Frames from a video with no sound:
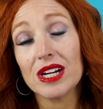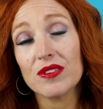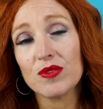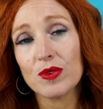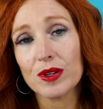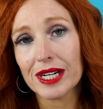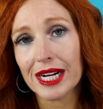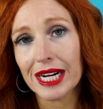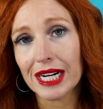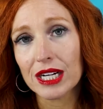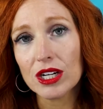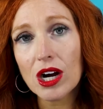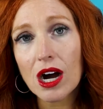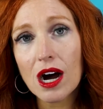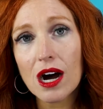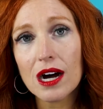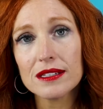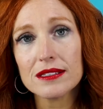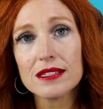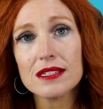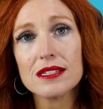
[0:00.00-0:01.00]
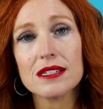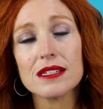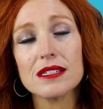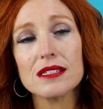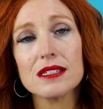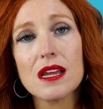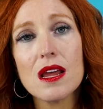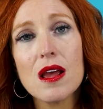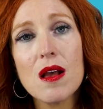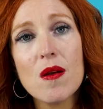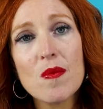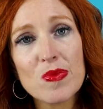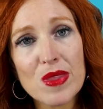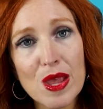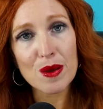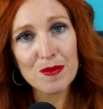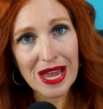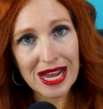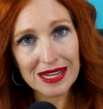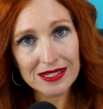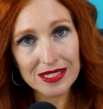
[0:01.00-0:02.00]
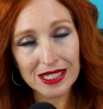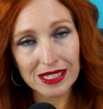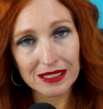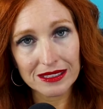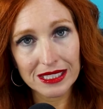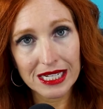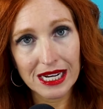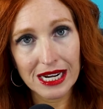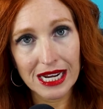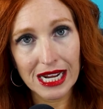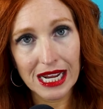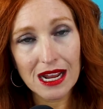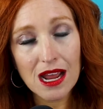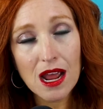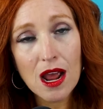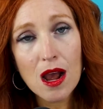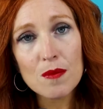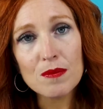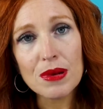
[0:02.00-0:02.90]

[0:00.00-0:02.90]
if we're in constant masculinity,